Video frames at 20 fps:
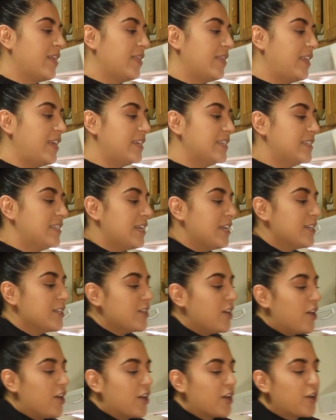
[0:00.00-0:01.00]
These things
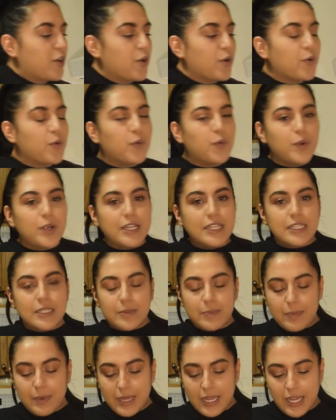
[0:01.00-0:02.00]
are
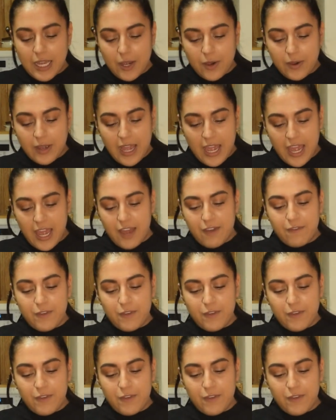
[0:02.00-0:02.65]
crispy, okay?